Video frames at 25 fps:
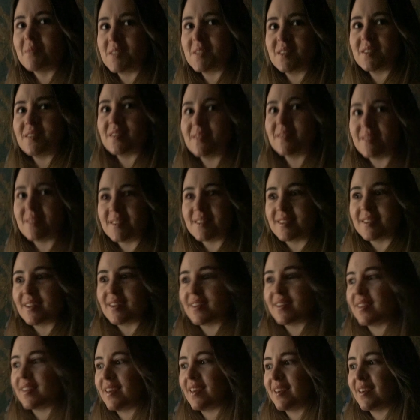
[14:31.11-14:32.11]
st
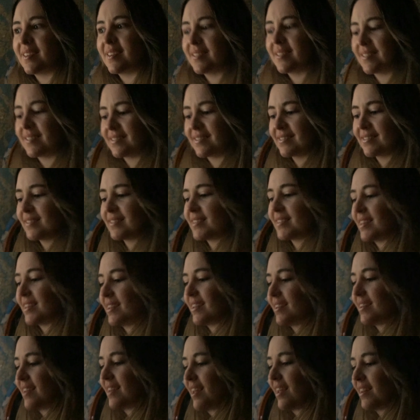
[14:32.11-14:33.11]
studying
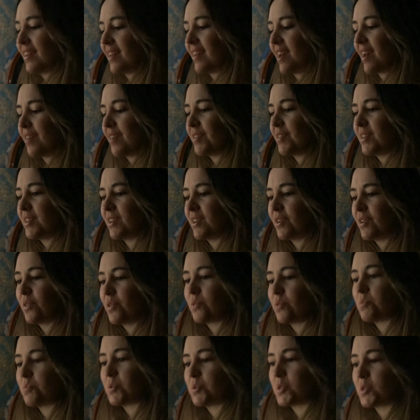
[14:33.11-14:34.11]
and, and having their
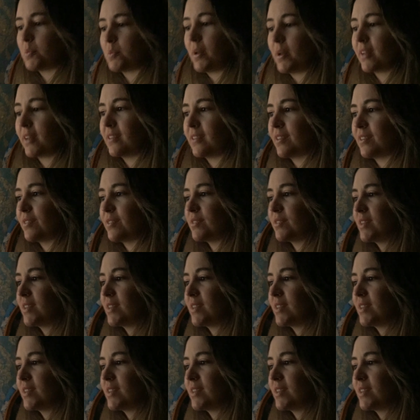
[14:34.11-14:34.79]
own perspectives.